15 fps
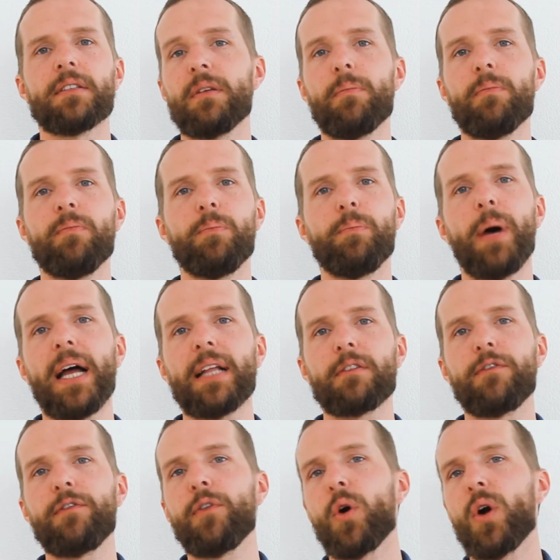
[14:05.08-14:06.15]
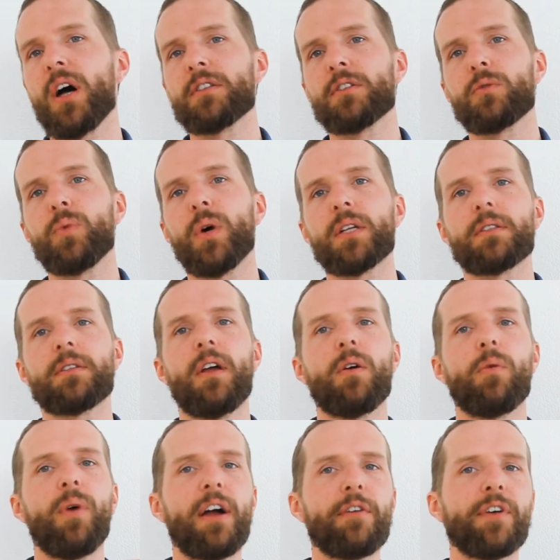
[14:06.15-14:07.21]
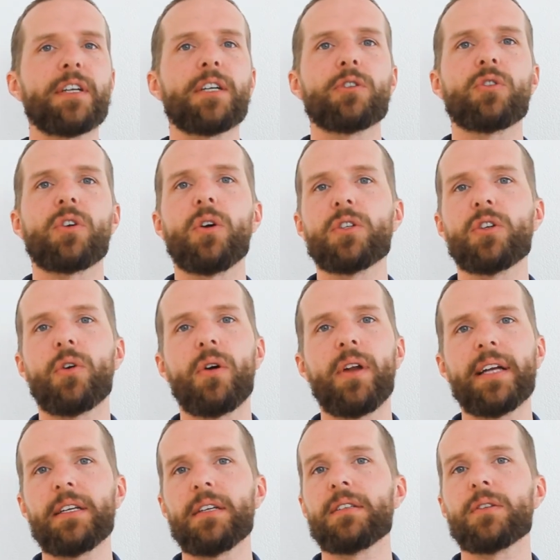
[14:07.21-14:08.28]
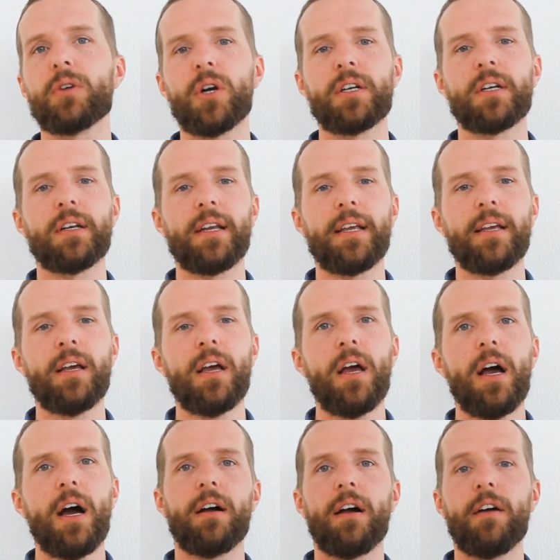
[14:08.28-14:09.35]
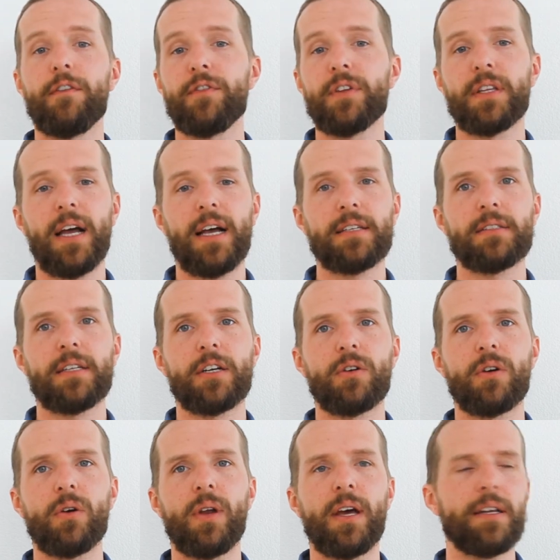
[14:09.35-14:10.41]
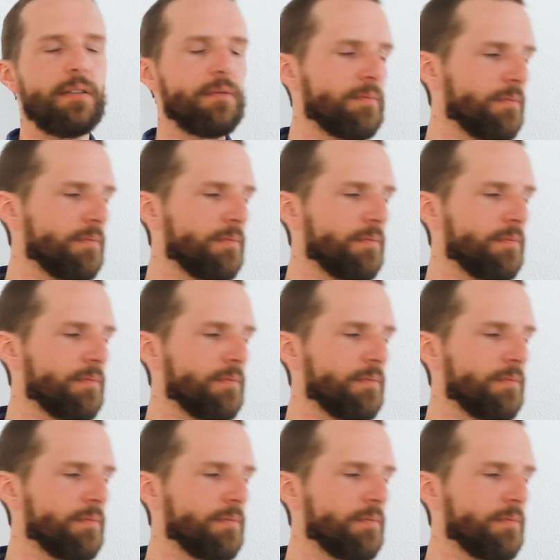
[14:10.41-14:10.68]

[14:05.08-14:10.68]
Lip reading: the BAT 400 watt Wi-Fi controlled grow light is certainly a fantastic grow light.